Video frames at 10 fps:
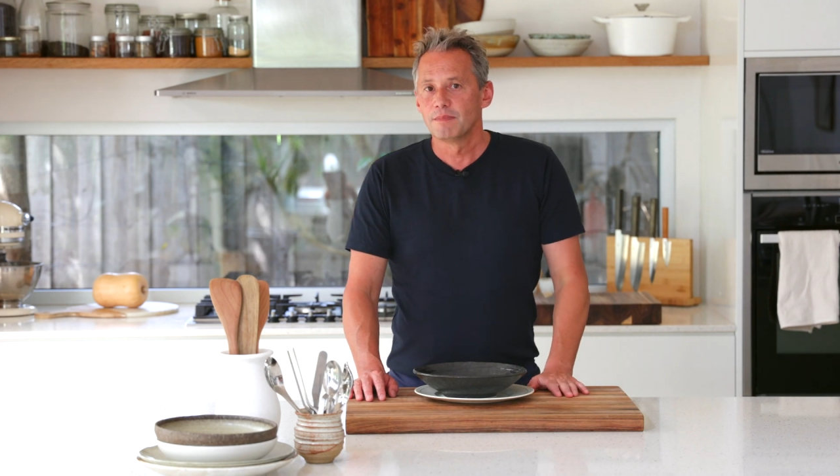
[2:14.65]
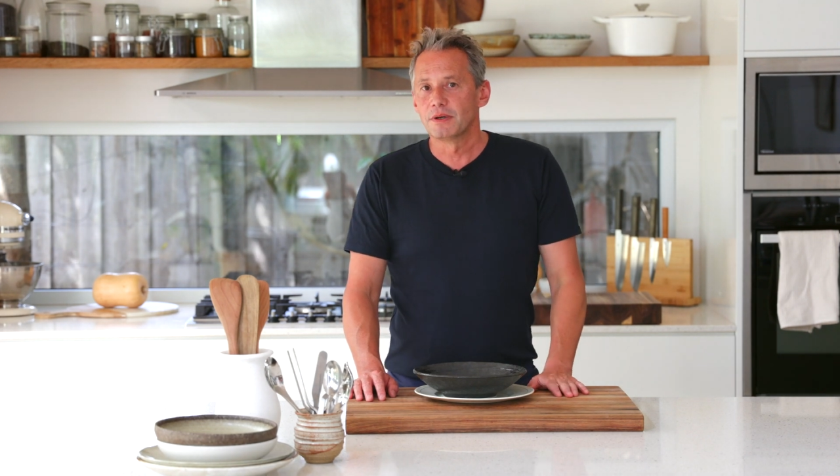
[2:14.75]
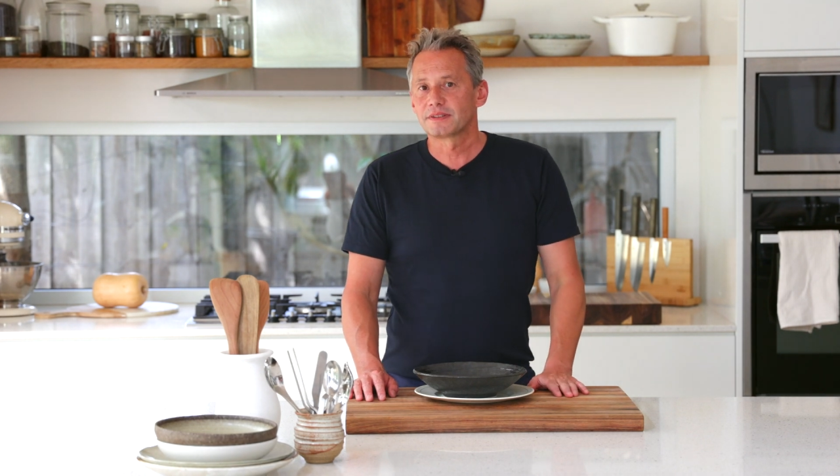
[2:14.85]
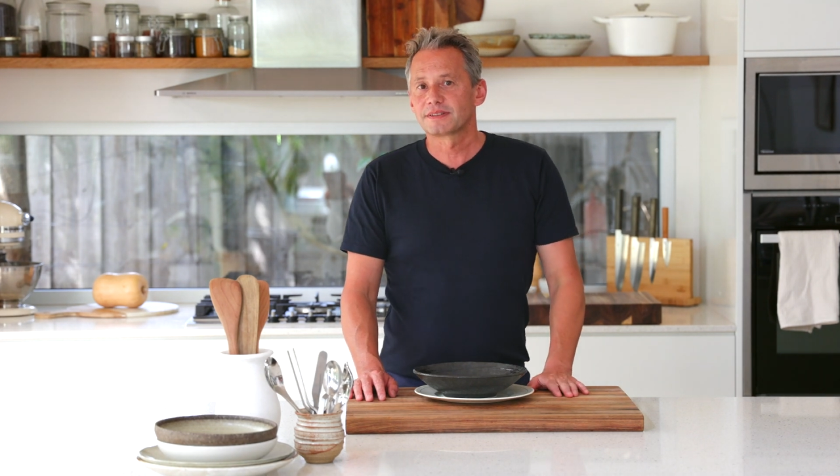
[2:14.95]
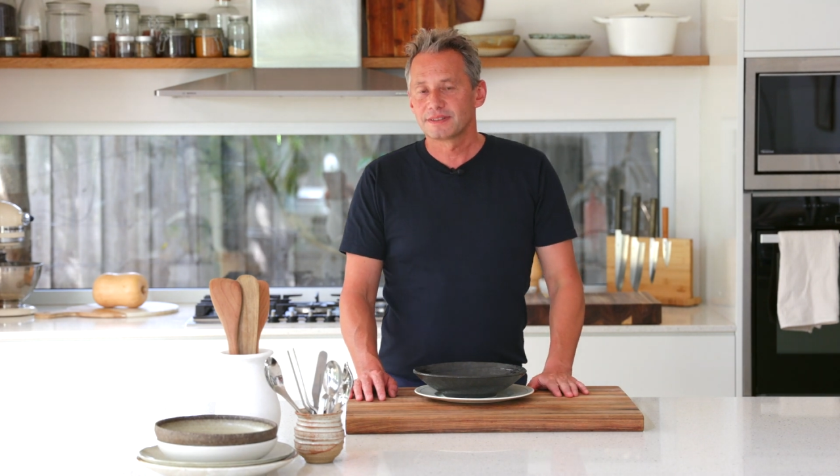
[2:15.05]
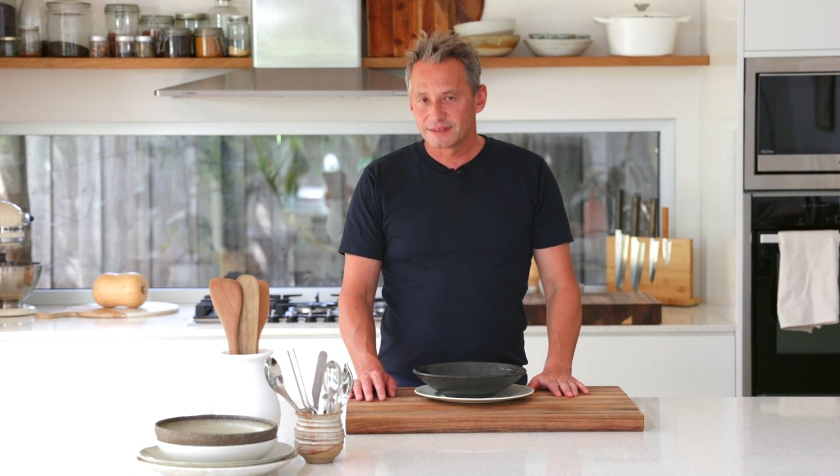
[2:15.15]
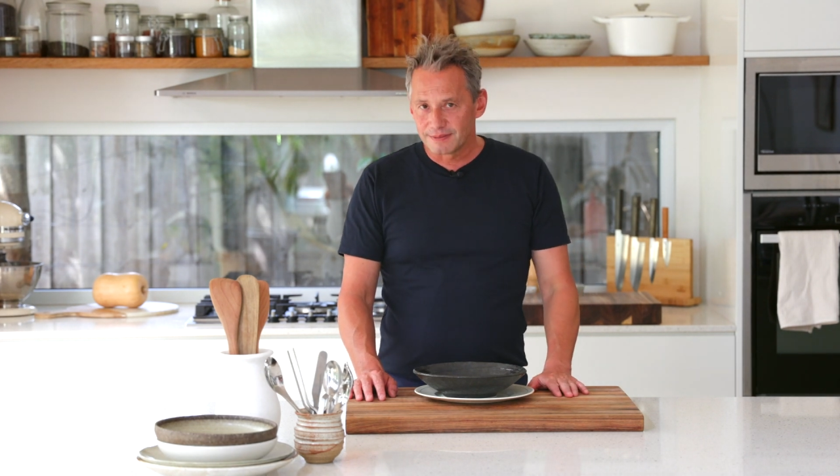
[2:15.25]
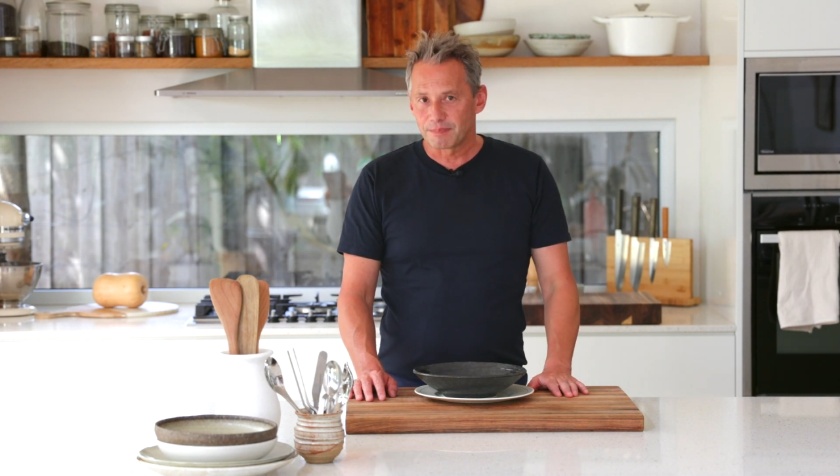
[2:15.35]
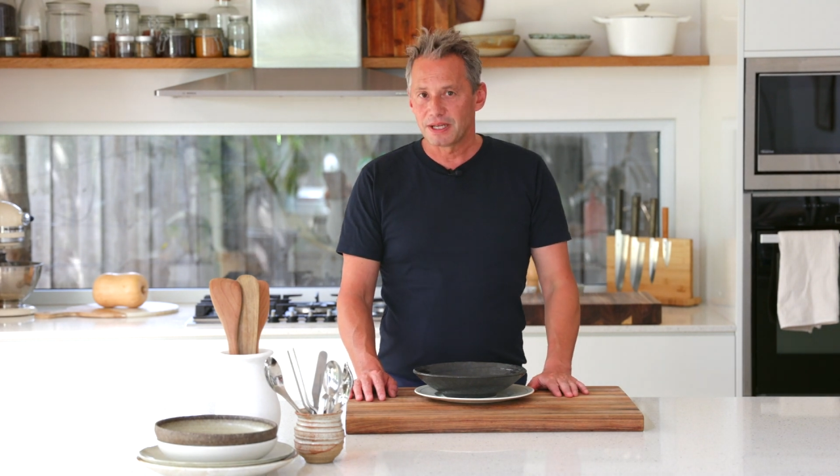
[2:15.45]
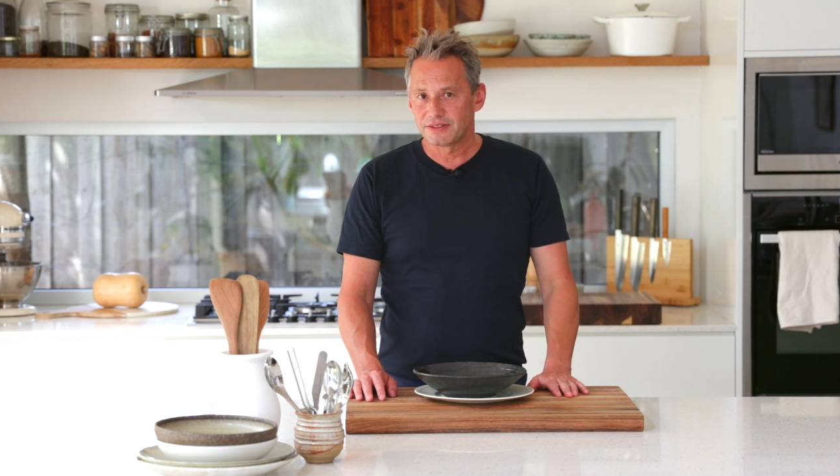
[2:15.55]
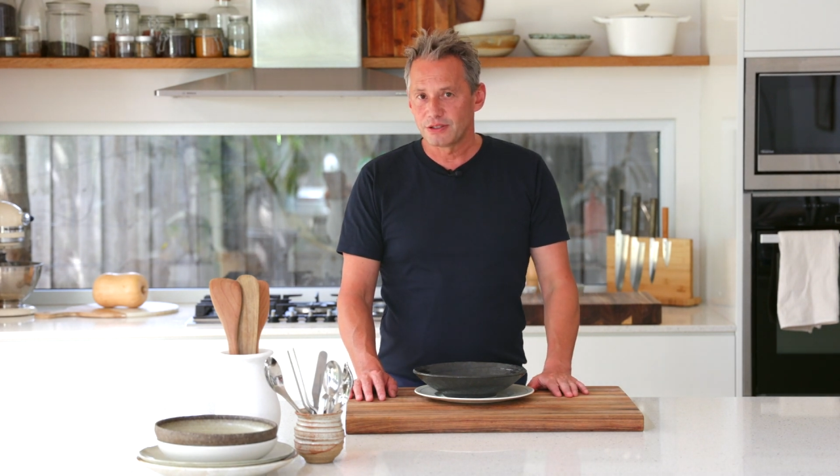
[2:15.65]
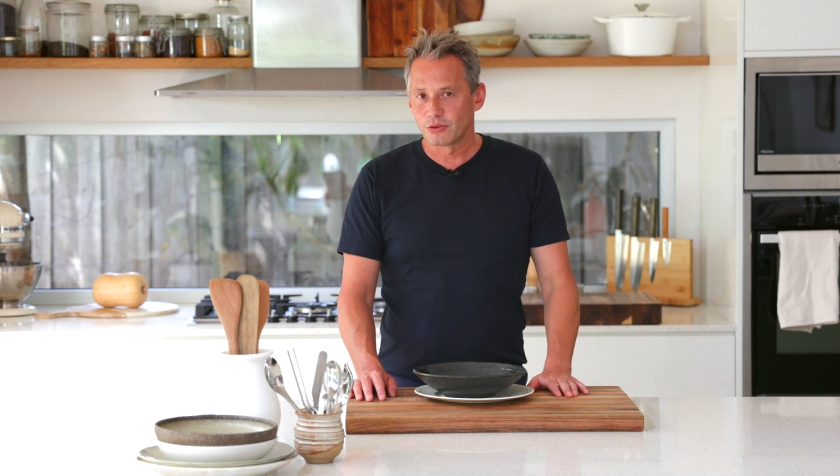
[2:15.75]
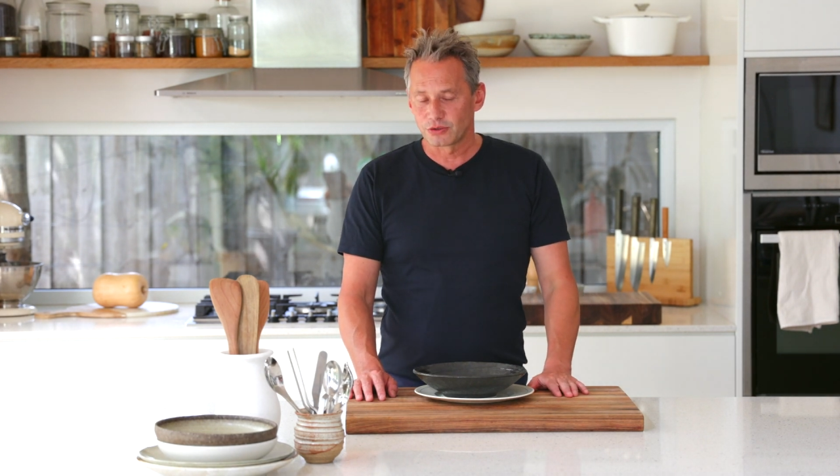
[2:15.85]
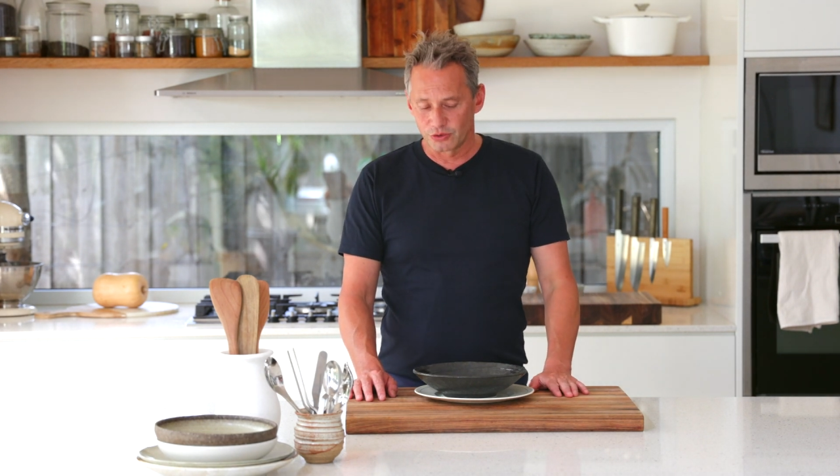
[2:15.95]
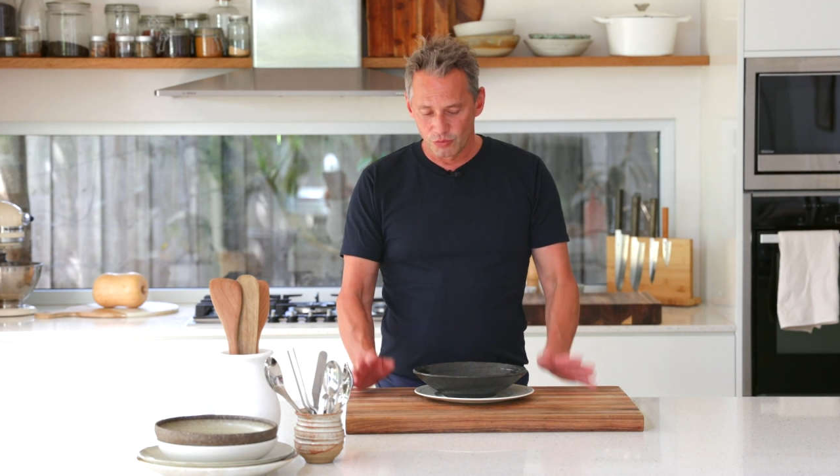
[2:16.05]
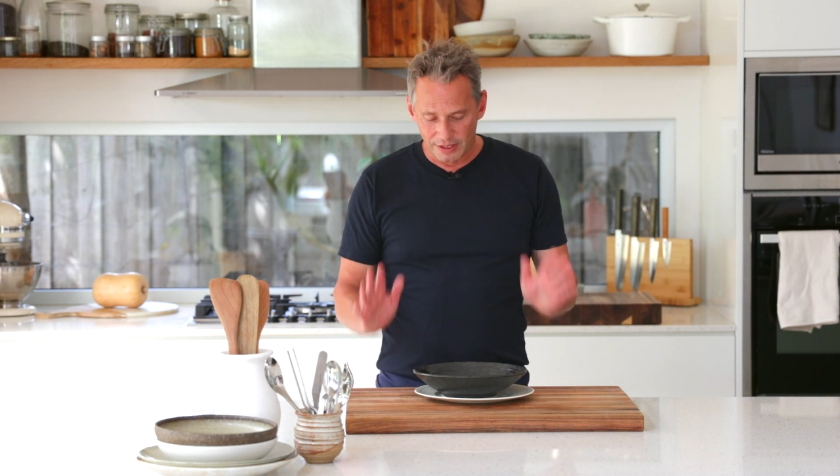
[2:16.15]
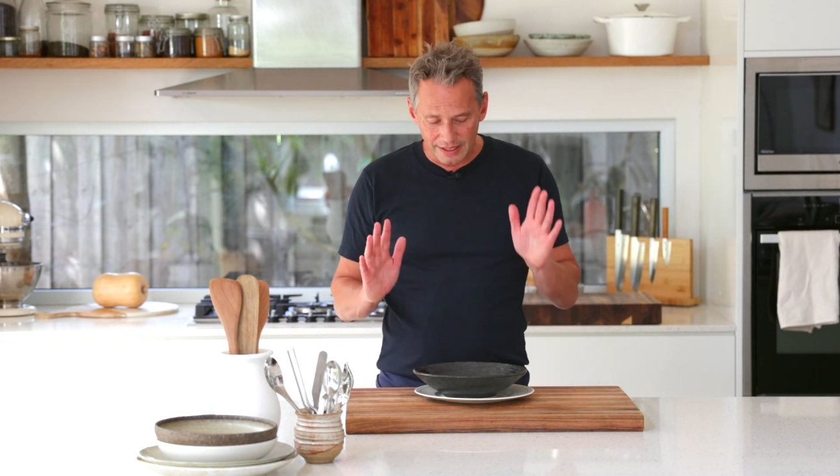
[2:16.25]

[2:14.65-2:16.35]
but plating goes a long way.